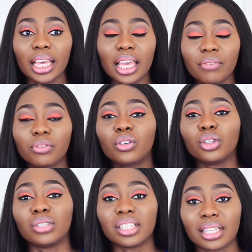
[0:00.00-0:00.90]
if
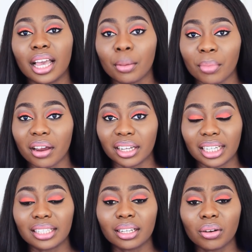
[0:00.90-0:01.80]
you desire marriage
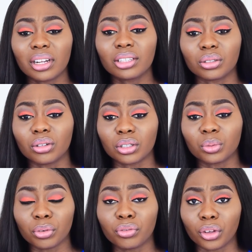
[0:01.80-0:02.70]
and it's according to God's
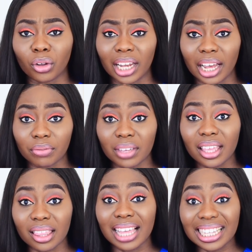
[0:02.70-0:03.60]
will for your life
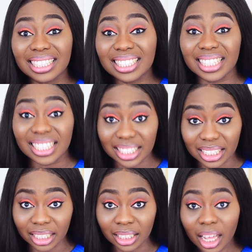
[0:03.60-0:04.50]
in that
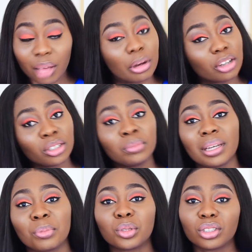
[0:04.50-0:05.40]
season, because
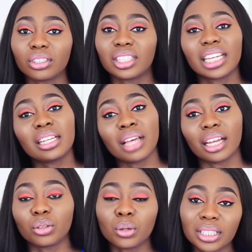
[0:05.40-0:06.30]
sometimes dating
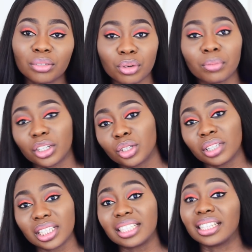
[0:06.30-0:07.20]
and courting
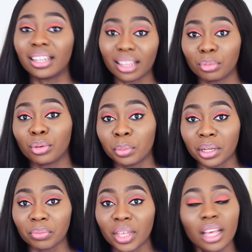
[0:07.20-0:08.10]
prematurely is another
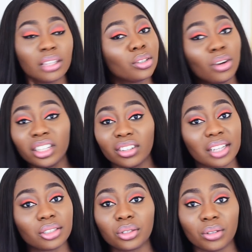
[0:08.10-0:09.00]
problem. So God didn't
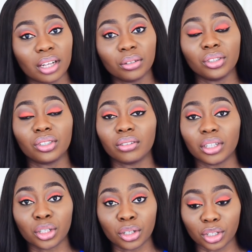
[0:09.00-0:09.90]
ask you to go and go into a
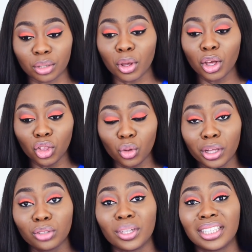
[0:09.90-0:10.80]
relationship. You
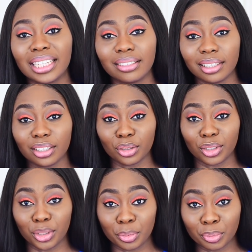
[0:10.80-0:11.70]
went to enter the
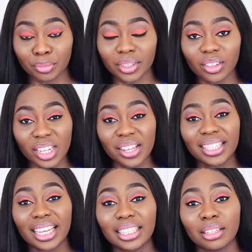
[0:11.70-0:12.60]
relationship. You
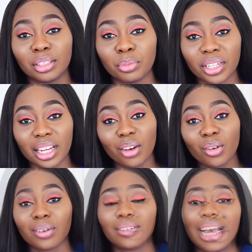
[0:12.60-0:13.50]
next gotta tell the boy that,
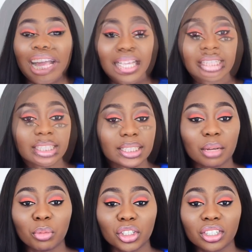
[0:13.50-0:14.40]
oh, I had 6
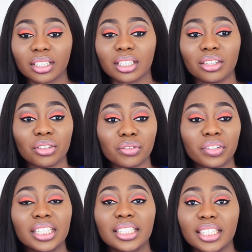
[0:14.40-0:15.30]
abortions in
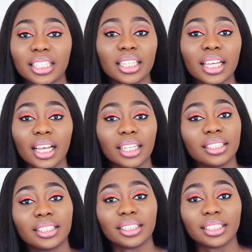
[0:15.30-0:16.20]
university.
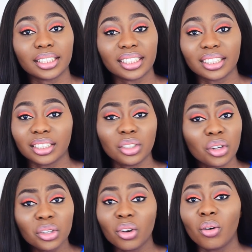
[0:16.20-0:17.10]

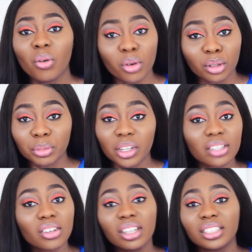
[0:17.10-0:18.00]
You're on your own,
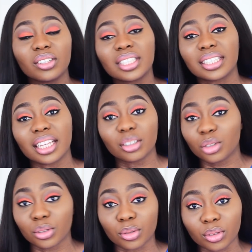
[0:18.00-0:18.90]
because God did not
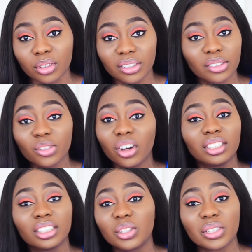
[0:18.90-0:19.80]
send you.
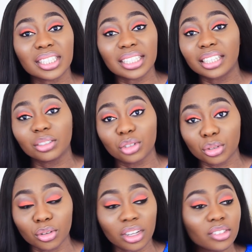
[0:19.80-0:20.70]
God did not send
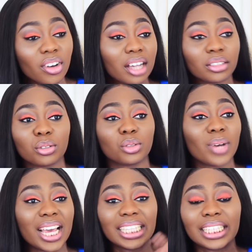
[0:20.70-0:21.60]
you. God did not ask you to
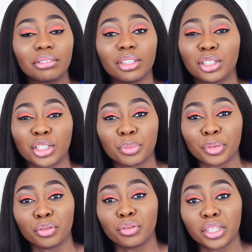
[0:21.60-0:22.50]
go and enter the relationship
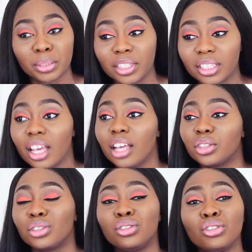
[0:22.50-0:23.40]
in the first place.
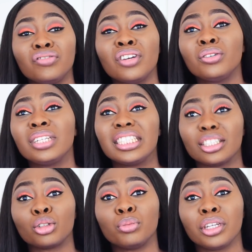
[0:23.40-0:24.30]
So you've not only
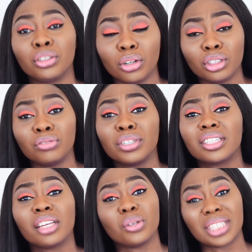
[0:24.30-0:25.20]
disobeyed God, you
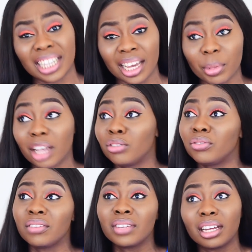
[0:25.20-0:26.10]
wasted your time, and
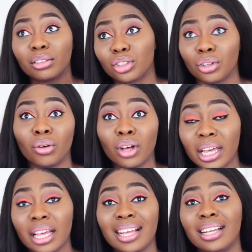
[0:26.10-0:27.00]
you've given out your
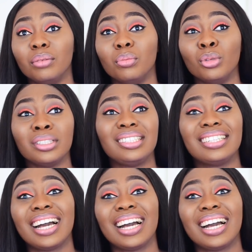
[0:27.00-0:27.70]
most